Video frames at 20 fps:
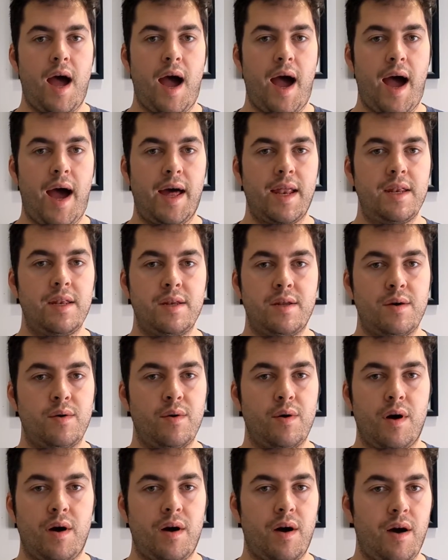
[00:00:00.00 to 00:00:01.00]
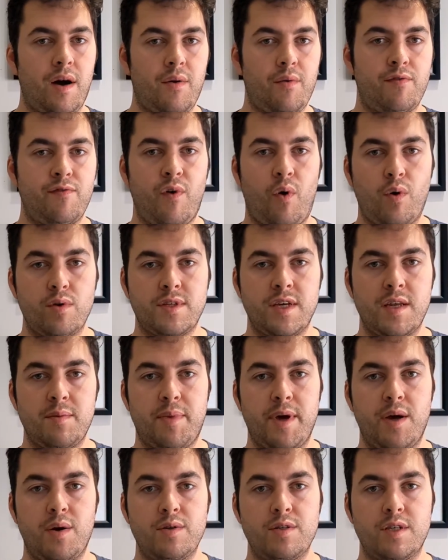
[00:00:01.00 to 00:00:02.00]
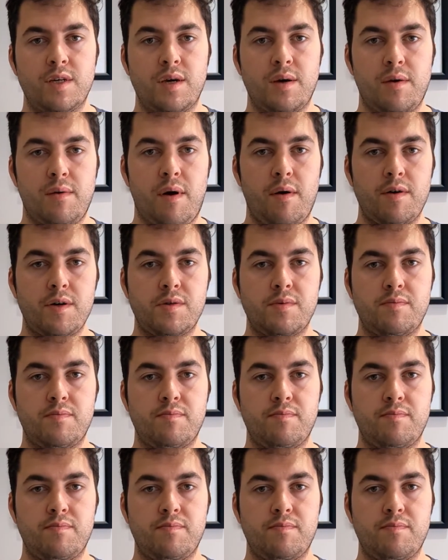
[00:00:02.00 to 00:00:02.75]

and thought it'd be good to